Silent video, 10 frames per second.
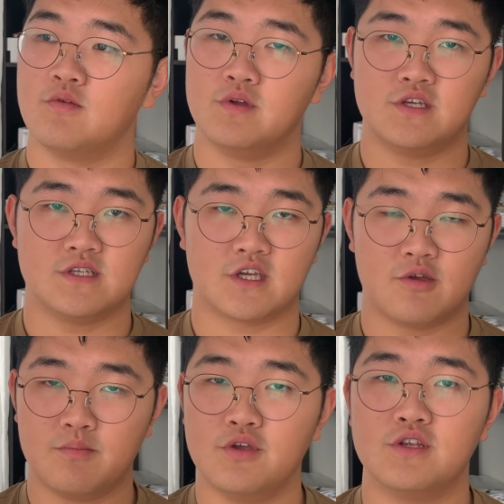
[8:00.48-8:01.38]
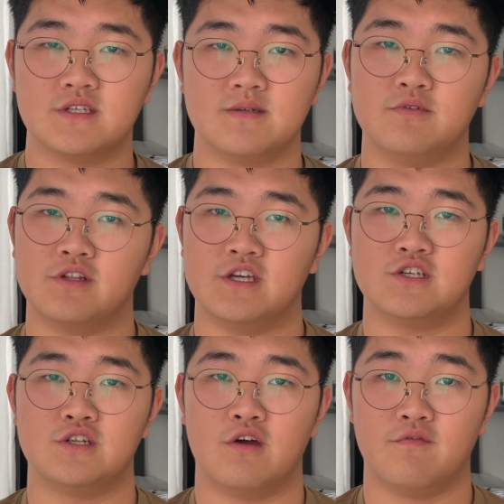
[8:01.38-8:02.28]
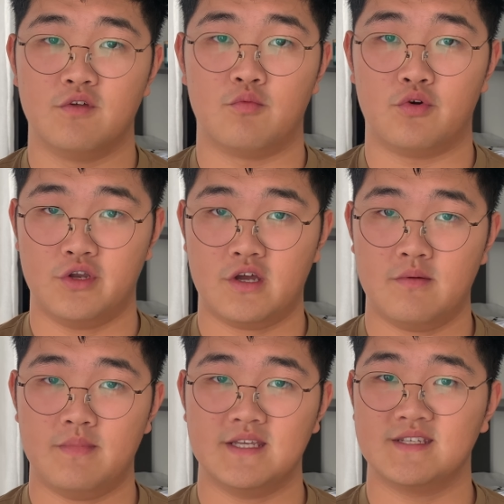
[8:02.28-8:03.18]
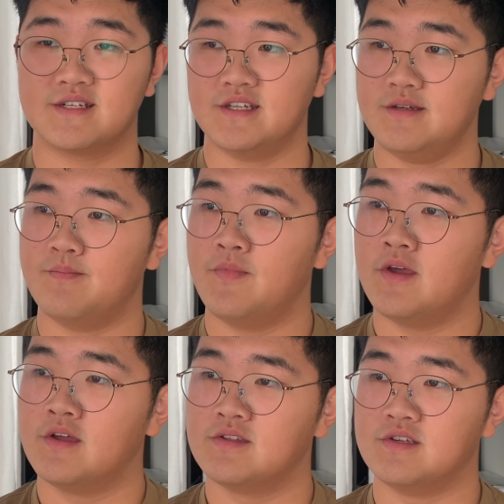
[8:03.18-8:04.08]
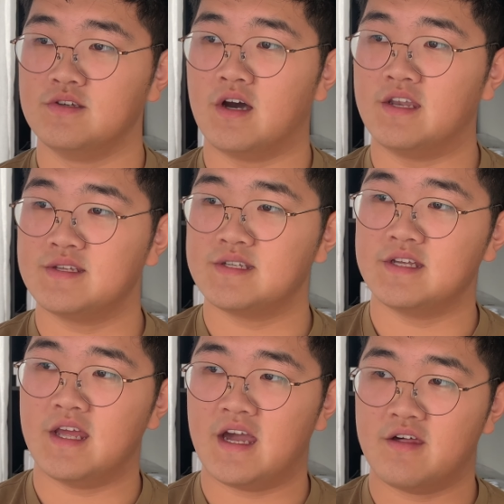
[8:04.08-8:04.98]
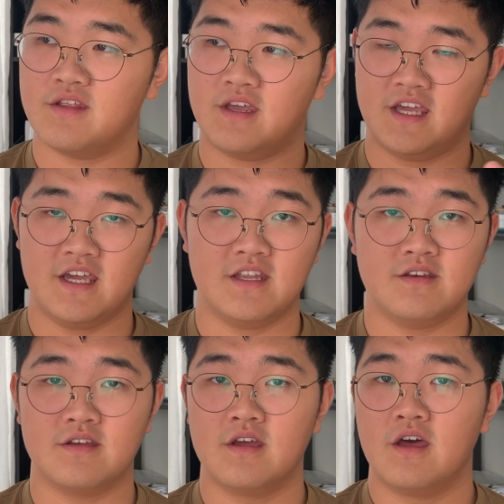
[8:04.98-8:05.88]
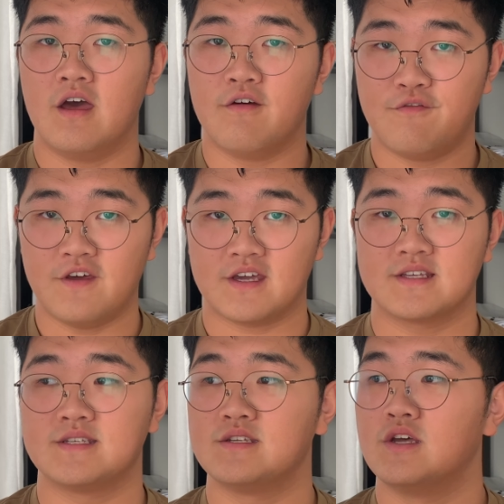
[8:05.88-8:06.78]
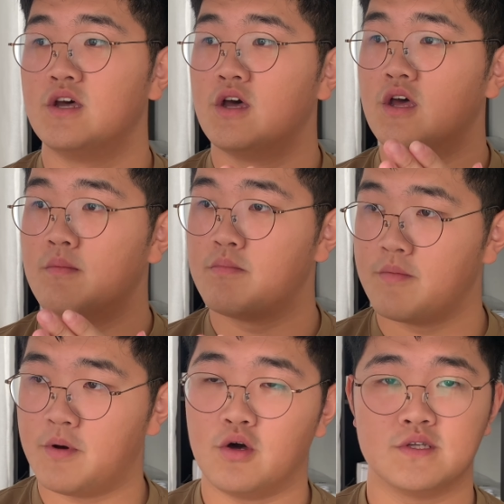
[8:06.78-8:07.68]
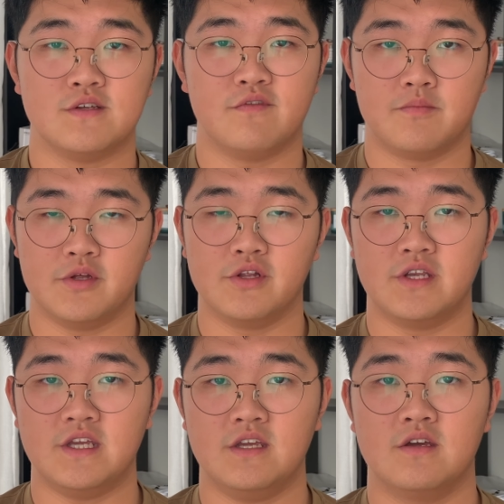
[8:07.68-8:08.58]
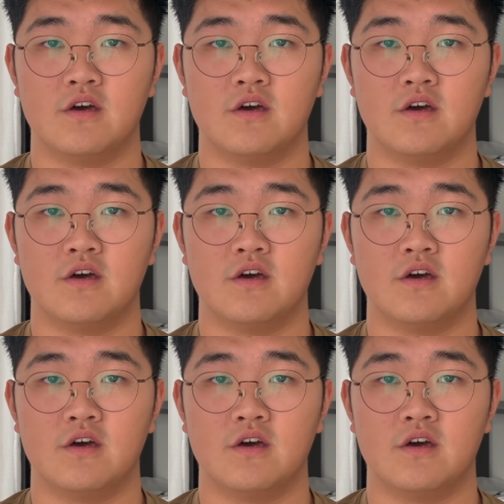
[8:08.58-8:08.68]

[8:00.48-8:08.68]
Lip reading: which is a computer simulation of the water basically, to understand how the hand affects propulsive ability.